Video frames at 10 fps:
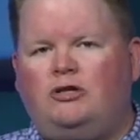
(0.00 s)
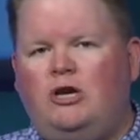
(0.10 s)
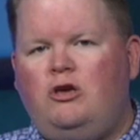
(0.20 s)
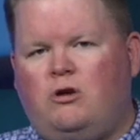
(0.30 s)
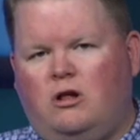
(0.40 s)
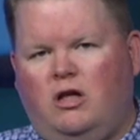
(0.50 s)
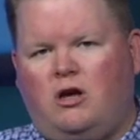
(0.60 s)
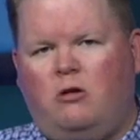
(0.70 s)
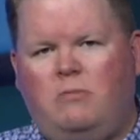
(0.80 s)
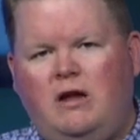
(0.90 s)
You can
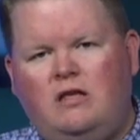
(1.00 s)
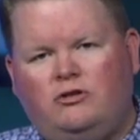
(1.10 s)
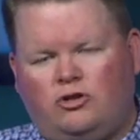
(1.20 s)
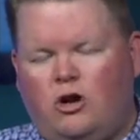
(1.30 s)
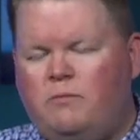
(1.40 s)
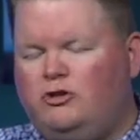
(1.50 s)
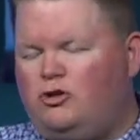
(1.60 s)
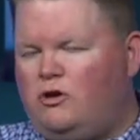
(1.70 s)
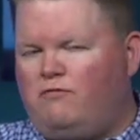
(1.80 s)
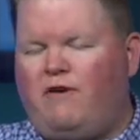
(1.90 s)
click on Media Sermons.
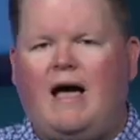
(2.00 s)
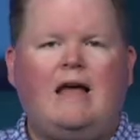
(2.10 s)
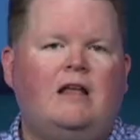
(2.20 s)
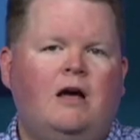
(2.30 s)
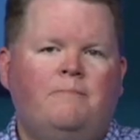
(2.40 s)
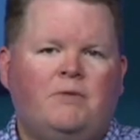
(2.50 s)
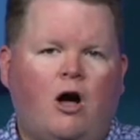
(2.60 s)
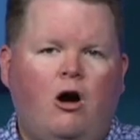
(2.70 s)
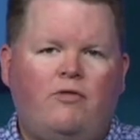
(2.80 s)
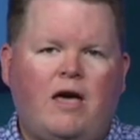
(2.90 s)
You can find
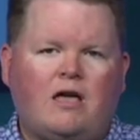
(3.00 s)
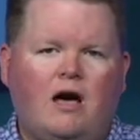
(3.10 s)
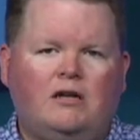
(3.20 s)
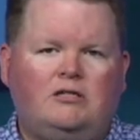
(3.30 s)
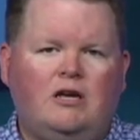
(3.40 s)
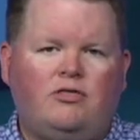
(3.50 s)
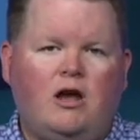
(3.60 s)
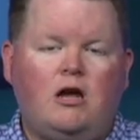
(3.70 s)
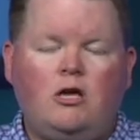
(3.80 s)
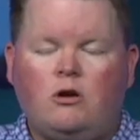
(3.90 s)
all that content
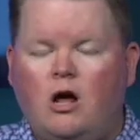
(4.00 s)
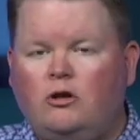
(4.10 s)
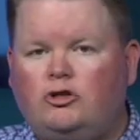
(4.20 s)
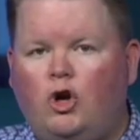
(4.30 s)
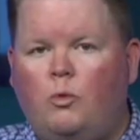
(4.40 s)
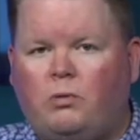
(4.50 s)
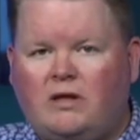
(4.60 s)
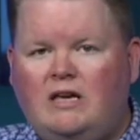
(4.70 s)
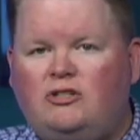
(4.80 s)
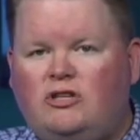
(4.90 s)
there. You can also
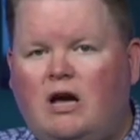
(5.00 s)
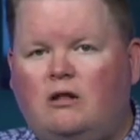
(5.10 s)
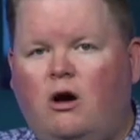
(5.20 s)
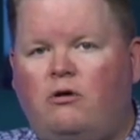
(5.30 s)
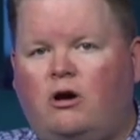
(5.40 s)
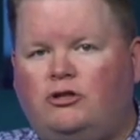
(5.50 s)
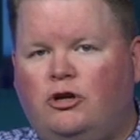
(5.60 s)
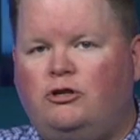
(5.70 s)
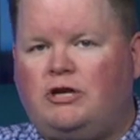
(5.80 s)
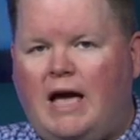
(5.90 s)
please download our
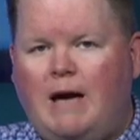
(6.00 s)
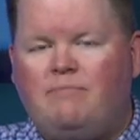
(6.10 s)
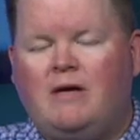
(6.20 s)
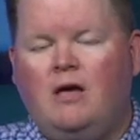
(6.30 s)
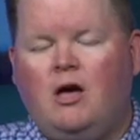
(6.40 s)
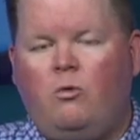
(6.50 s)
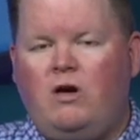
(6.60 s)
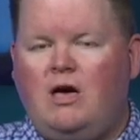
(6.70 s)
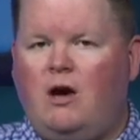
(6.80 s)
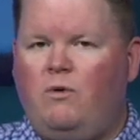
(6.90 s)
church app.
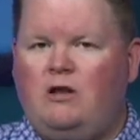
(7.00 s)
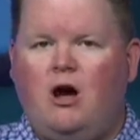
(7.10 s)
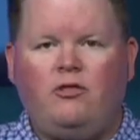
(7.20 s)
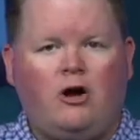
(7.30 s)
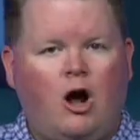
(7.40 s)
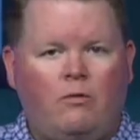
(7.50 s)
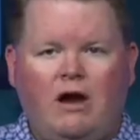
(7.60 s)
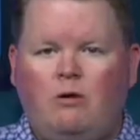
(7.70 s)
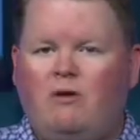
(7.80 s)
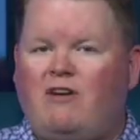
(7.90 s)
We, uh, we know that
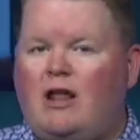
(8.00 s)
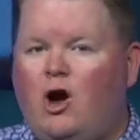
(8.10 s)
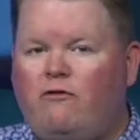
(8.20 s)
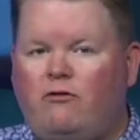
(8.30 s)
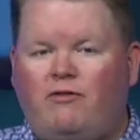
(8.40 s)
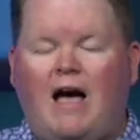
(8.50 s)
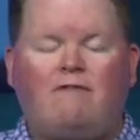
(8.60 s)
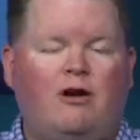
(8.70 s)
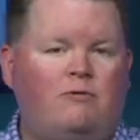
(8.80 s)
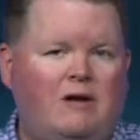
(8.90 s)
already we've had over
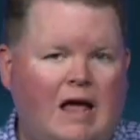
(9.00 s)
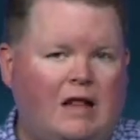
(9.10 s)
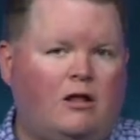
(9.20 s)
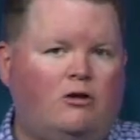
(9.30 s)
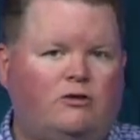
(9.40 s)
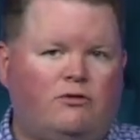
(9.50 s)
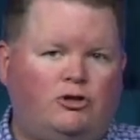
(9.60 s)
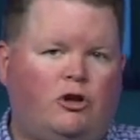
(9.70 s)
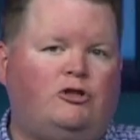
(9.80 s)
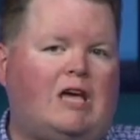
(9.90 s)
500 downloads of the
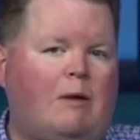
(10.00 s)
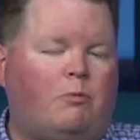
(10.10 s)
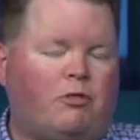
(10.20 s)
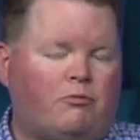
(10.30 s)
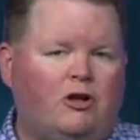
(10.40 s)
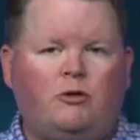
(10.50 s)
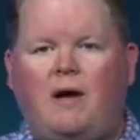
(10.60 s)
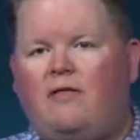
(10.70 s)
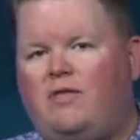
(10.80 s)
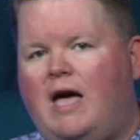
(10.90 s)
church app. We're thrilled
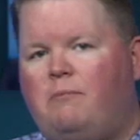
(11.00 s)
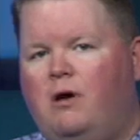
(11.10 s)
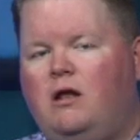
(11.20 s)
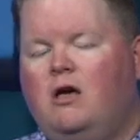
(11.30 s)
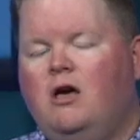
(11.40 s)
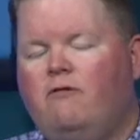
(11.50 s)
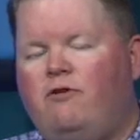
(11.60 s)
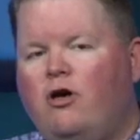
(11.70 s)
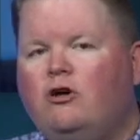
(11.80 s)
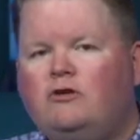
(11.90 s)
about that. But for
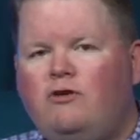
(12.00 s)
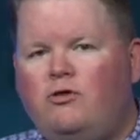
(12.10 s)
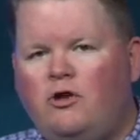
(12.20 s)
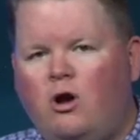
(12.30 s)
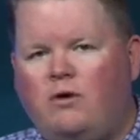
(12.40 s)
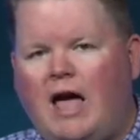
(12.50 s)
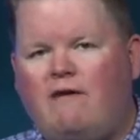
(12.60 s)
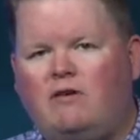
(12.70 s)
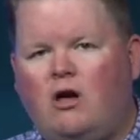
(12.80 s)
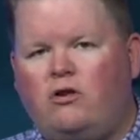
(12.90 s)
those of you that don't
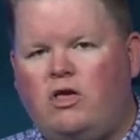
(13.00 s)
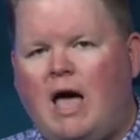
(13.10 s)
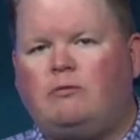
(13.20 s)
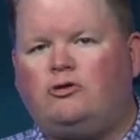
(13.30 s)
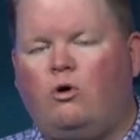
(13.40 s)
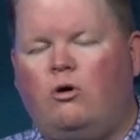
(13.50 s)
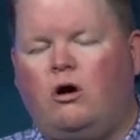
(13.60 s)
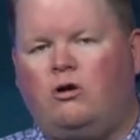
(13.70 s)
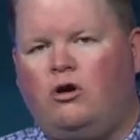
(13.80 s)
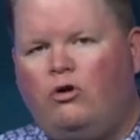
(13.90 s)
have it, go to the App Store,
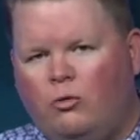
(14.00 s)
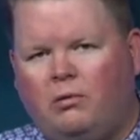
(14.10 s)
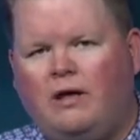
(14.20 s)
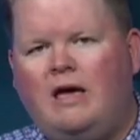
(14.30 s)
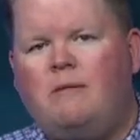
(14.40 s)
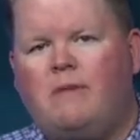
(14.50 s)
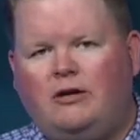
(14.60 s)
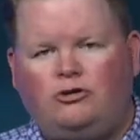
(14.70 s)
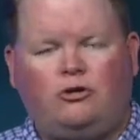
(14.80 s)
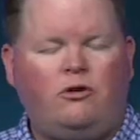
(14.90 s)
go to Google Play,
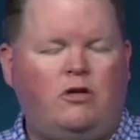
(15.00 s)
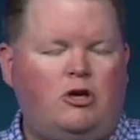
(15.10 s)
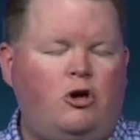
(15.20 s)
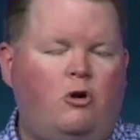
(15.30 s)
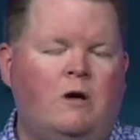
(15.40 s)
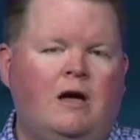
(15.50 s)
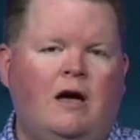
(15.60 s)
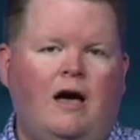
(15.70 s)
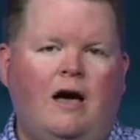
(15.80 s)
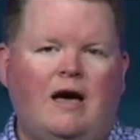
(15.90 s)
make sure that you
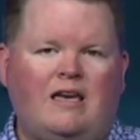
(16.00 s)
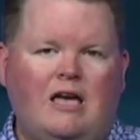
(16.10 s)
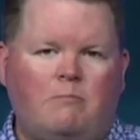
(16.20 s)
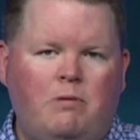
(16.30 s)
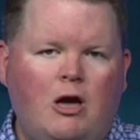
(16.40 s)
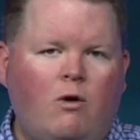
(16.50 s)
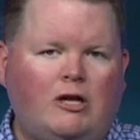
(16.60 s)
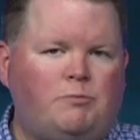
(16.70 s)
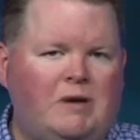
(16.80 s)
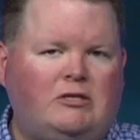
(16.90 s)
uh, get
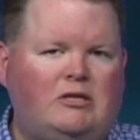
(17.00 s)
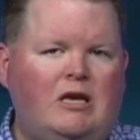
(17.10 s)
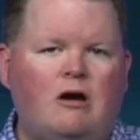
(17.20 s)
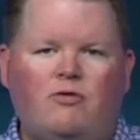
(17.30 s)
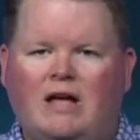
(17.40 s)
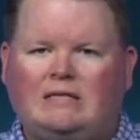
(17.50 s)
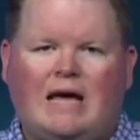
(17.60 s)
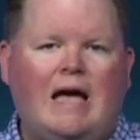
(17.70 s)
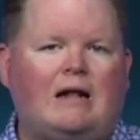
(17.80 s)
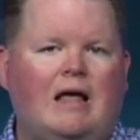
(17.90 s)
BOHBC on that
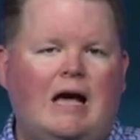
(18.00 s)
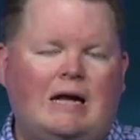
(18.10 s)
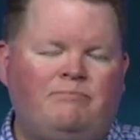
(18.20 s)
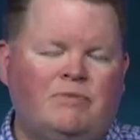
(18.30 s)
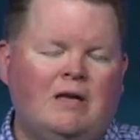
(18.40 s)
tagline.